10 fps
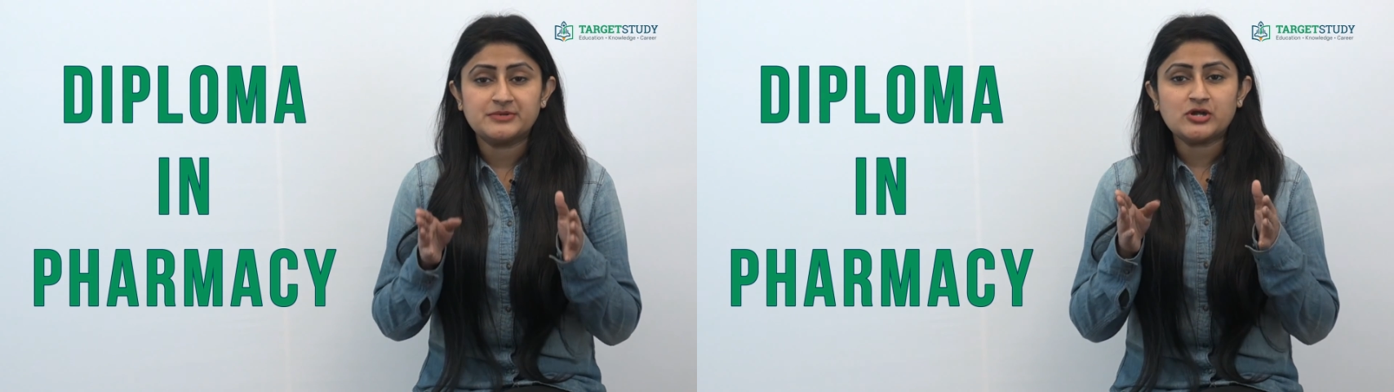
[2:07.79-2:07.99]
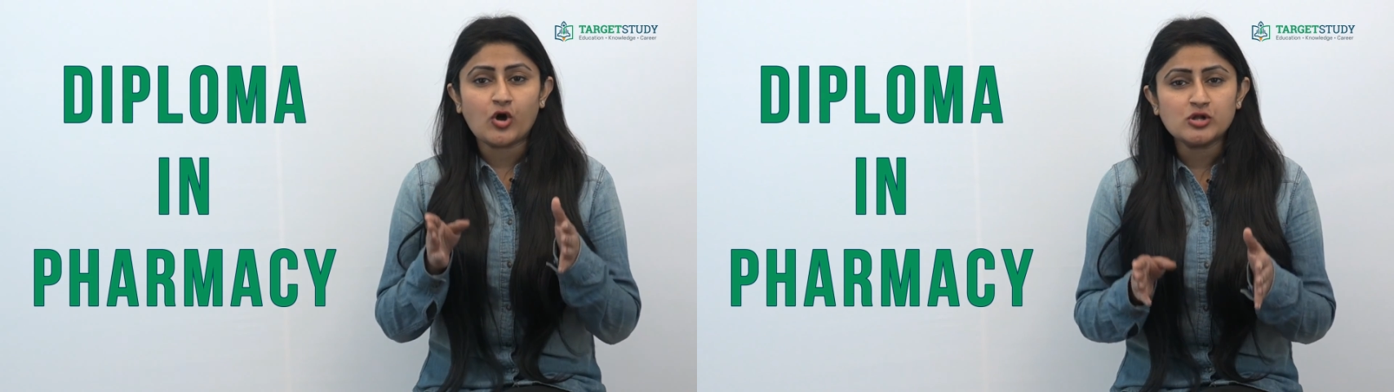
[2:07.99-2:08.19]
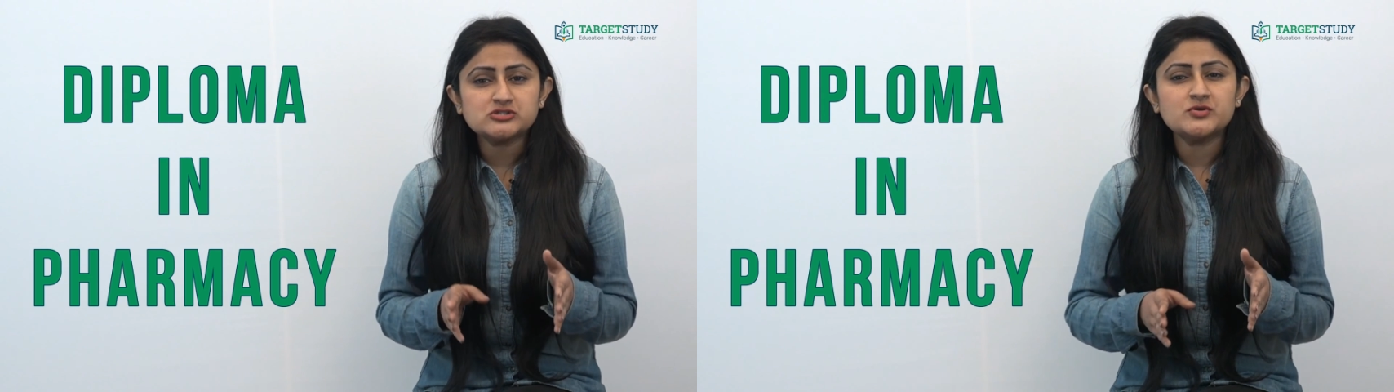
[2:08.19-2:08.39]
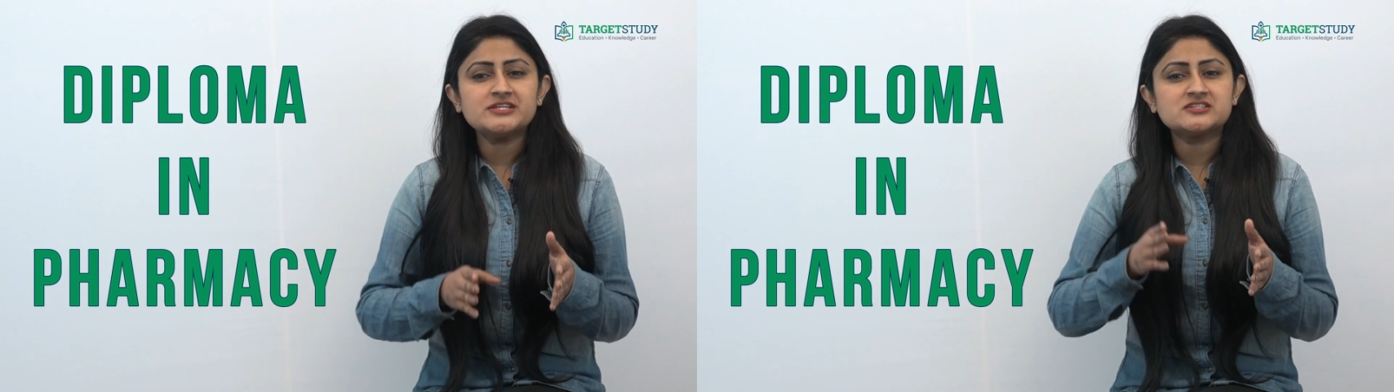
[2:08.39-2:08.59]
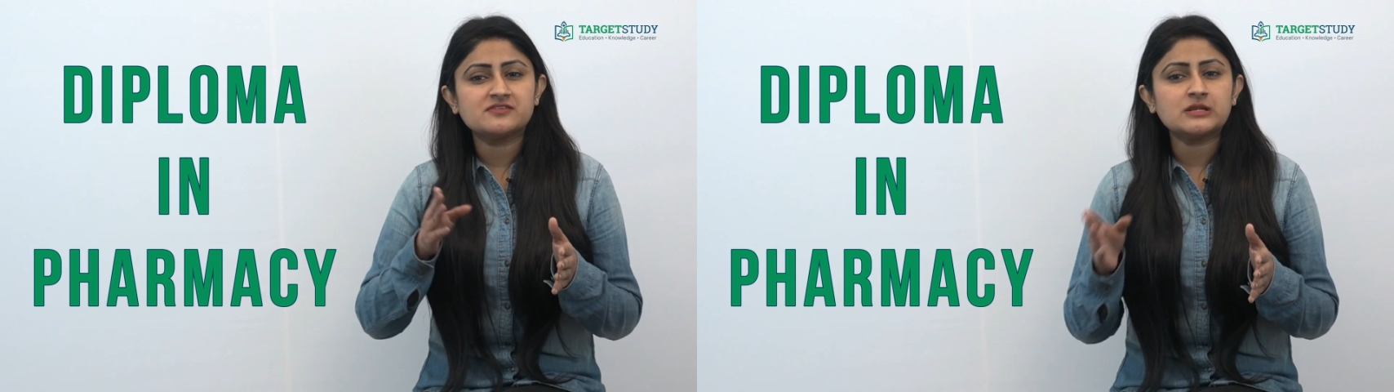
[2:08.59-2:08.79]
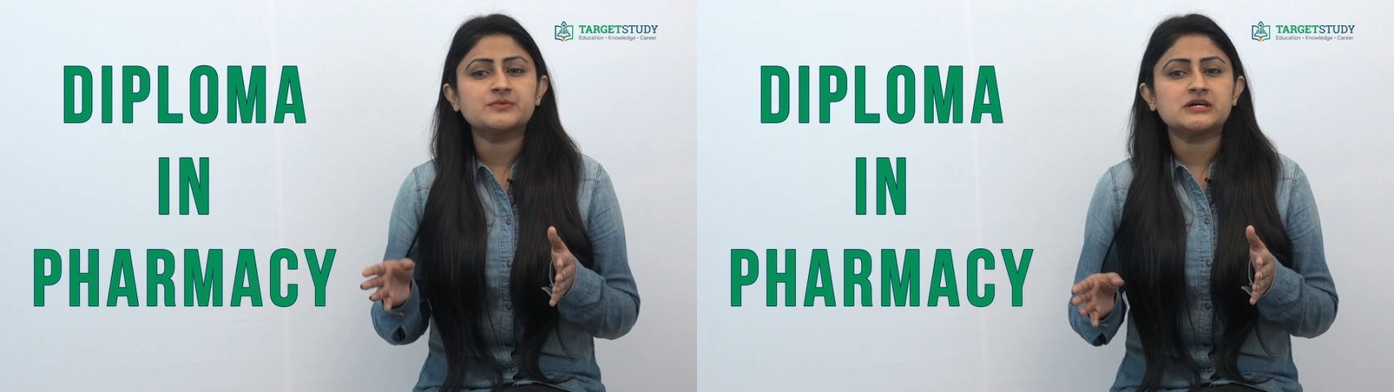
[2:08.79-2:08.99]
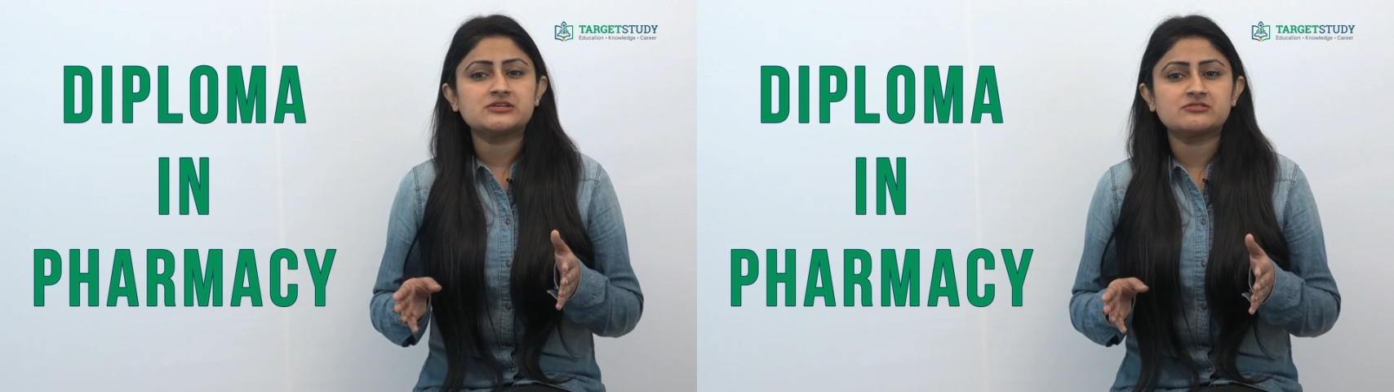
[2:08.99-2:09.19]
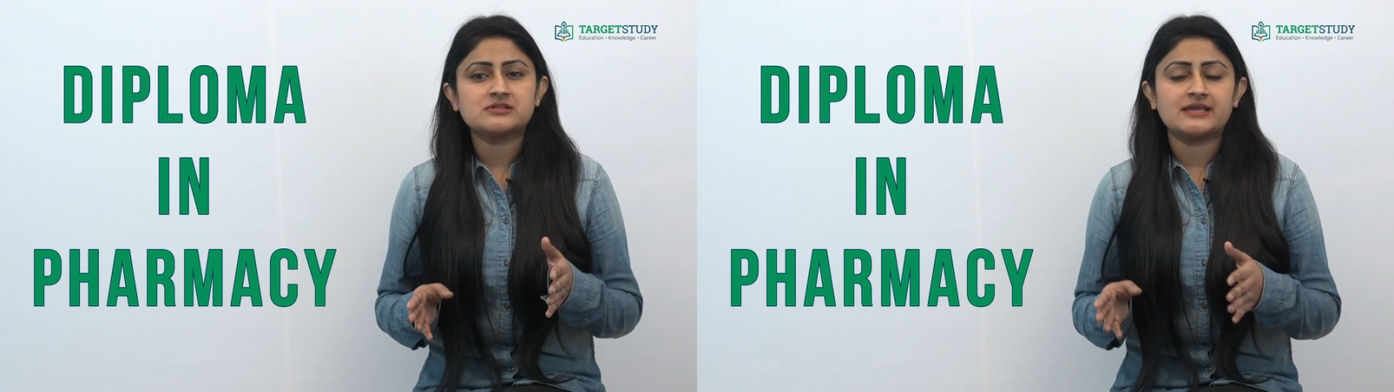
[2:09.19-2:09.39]
but also in developed
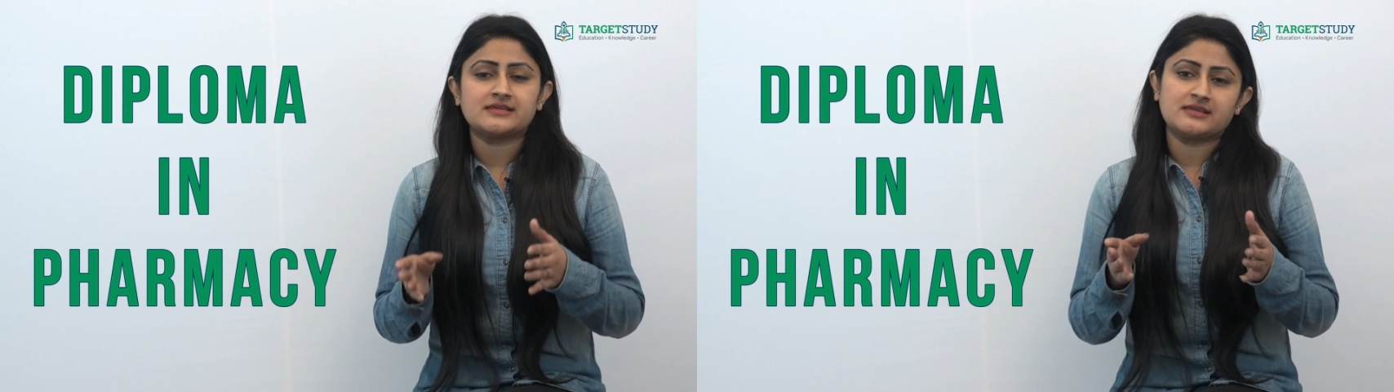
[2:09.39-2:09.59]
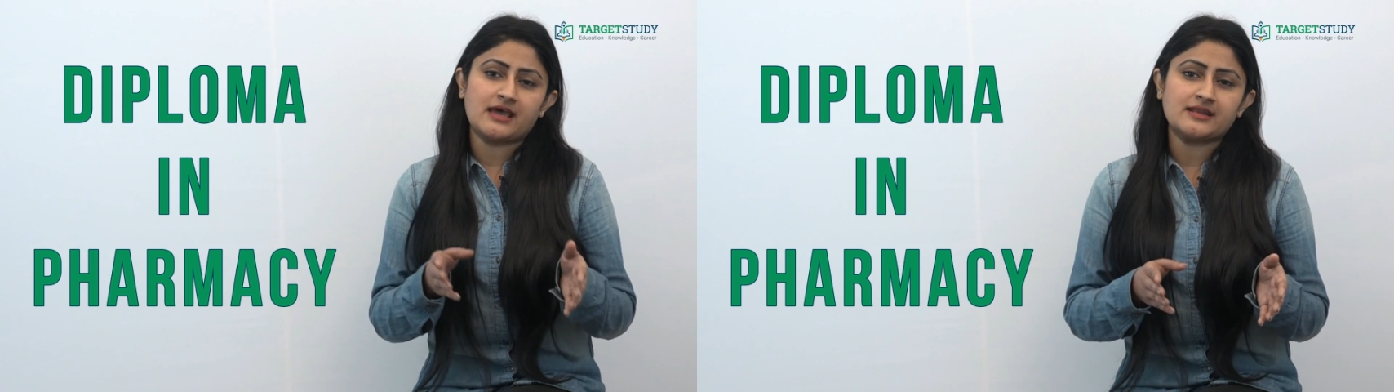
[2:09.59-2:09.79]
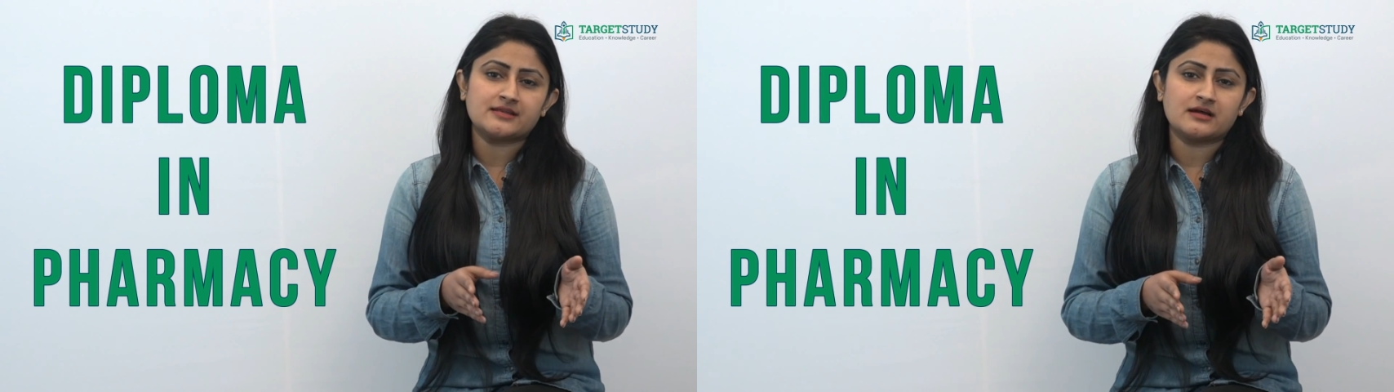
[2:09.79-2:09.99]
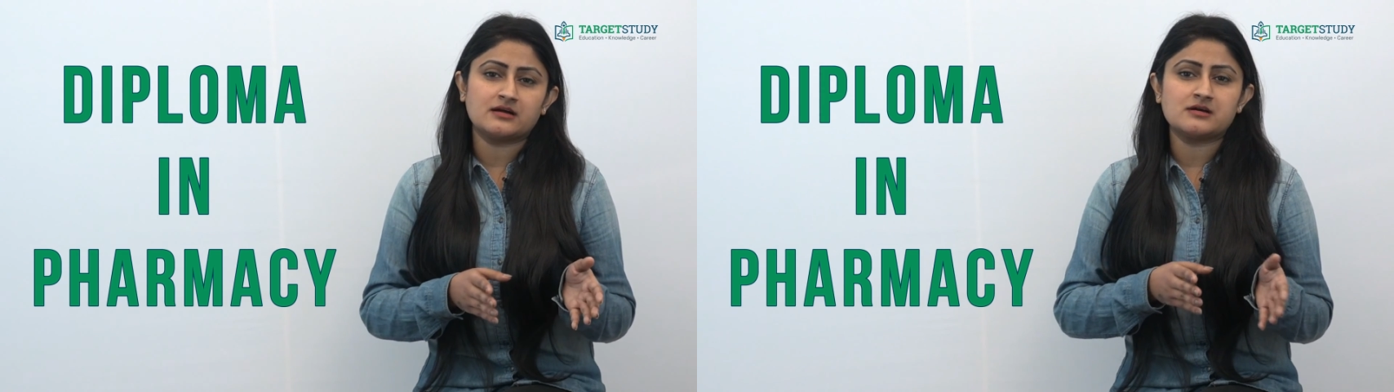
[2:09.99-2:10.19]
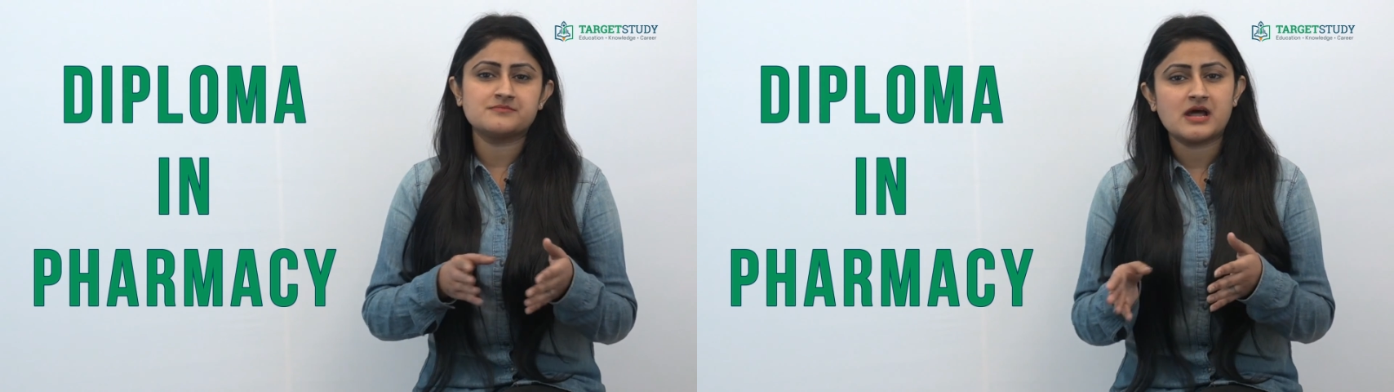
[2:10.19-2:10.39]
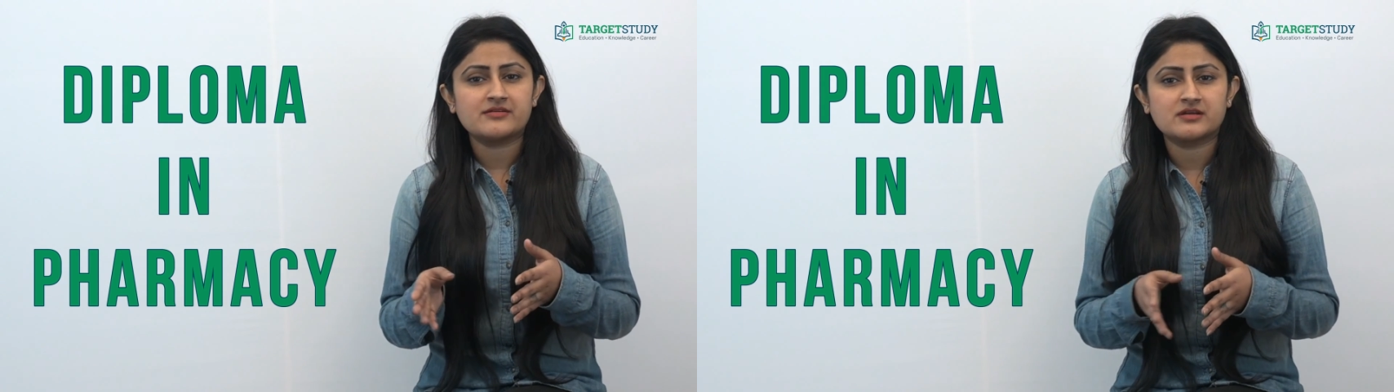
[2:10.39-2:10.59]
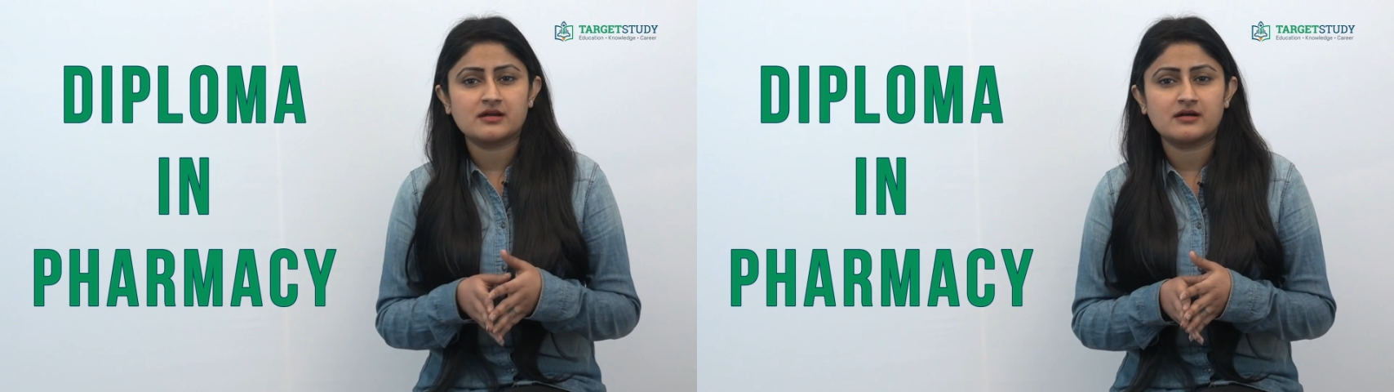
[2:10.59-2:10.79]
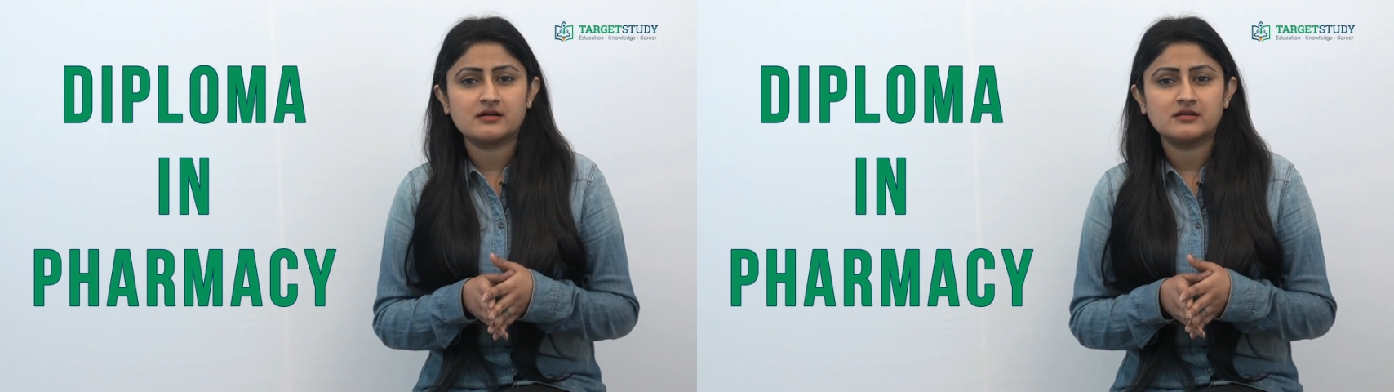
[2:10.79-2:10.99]
countries like Canada,
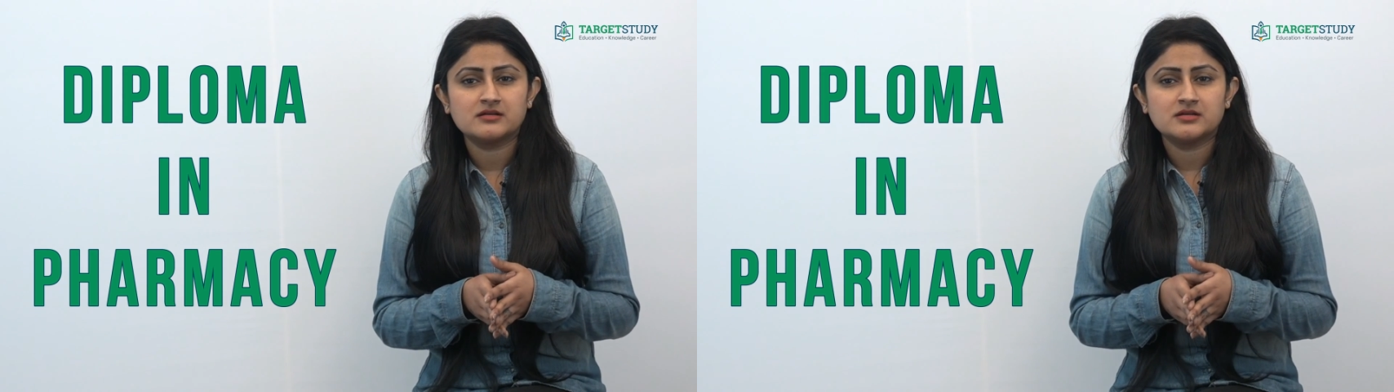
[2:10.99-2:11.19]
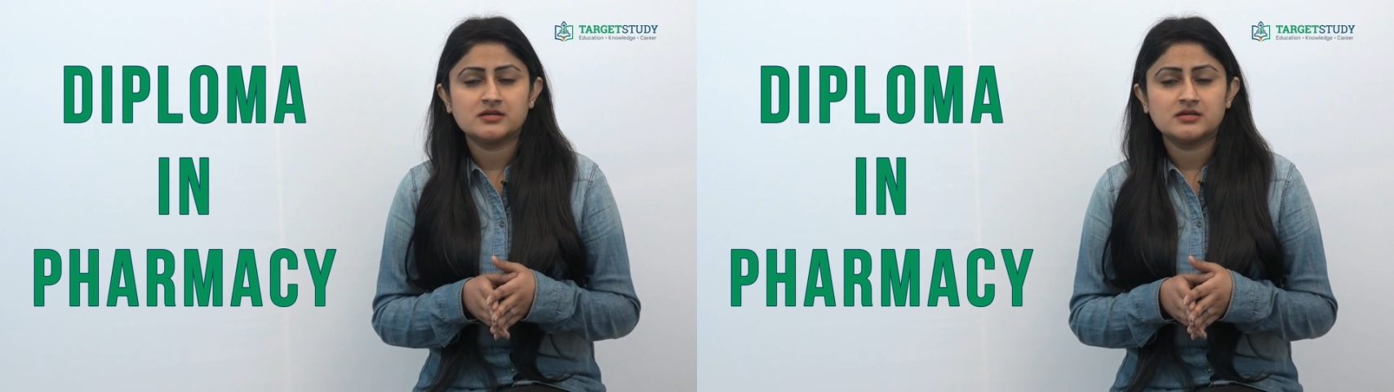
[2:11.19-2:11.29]
America.